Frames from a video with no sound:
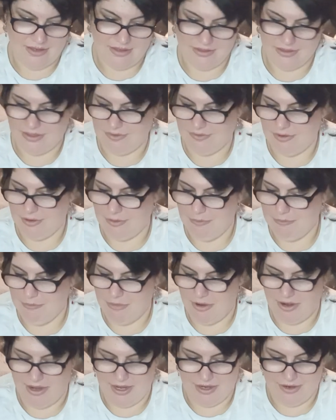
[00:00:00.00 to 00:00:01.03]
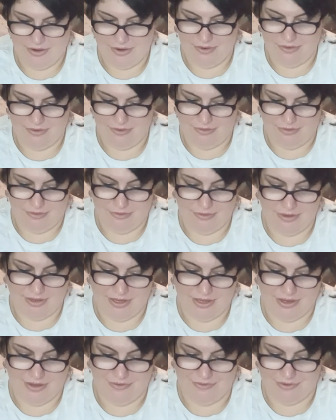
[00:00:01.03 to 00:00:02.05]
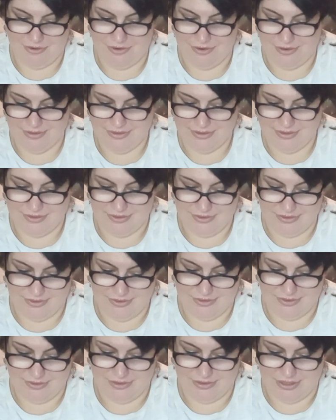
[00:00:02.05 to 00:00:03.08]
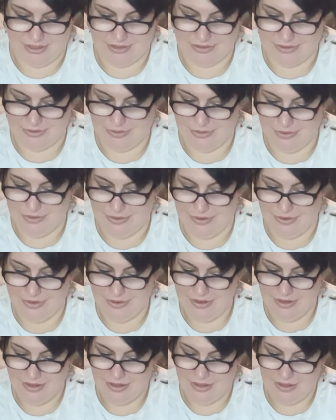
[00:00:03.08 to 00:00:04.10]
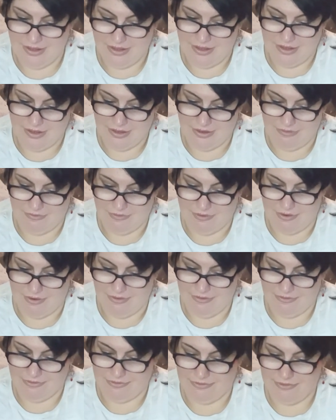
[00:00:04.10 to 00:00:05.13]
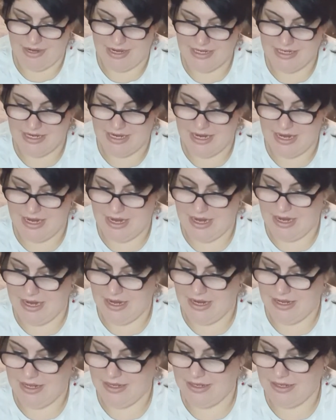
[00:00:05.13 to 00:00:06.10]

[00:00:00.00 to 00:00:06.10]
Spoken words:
So you've got Michael, you've got Jigsaw, you've got Freddy,